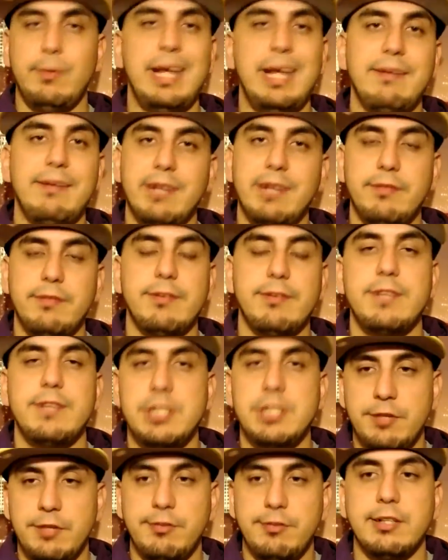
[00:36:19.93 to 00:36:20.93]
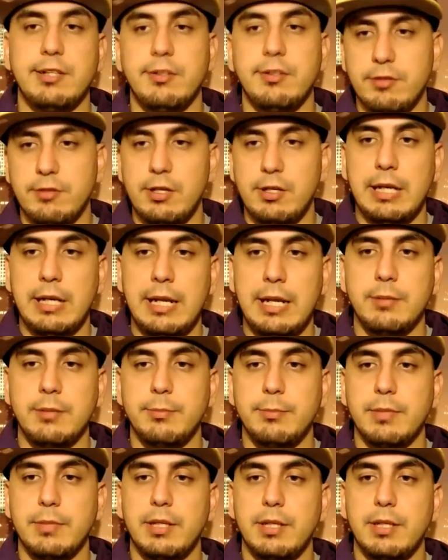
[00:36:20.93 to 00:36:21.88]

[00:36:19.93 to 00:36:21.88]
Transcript: We have enough efficiency in the starting lineup.